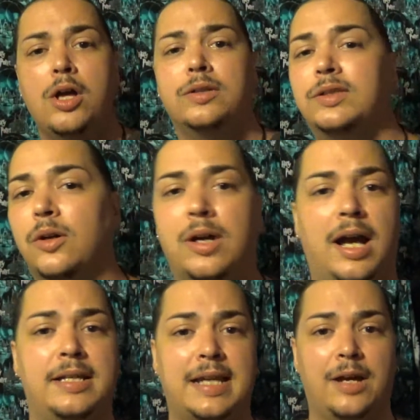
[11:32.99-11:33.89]
So
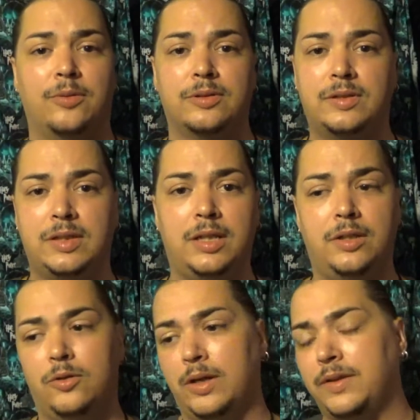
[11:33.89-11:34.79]
guys, I will see
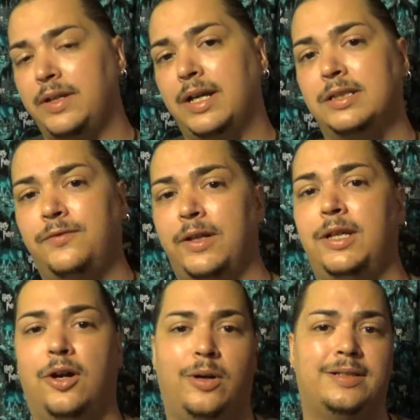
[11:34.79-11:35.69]
you in the next
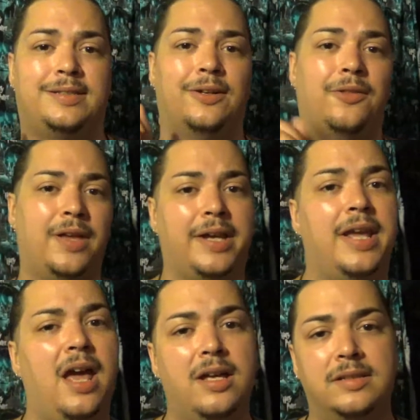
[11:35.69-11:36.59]
video. Until then,
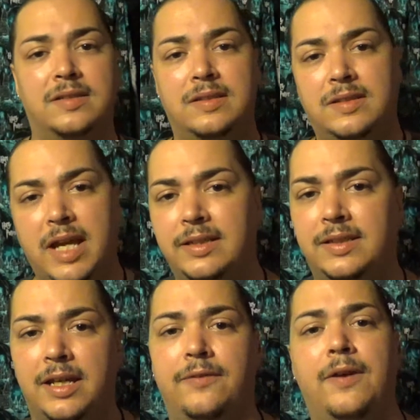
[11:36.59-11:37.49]
stay
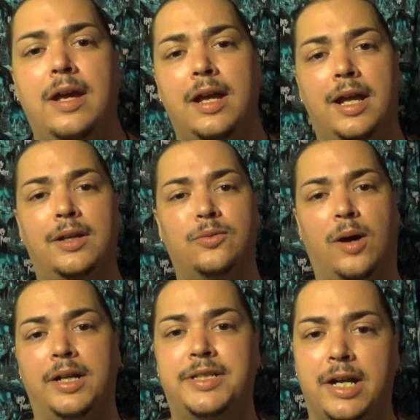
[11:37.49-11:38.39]
safe and
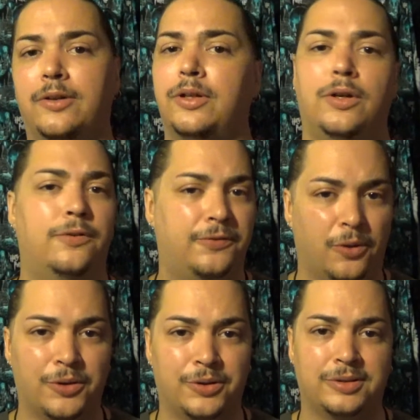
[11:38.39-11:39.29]
watch out for those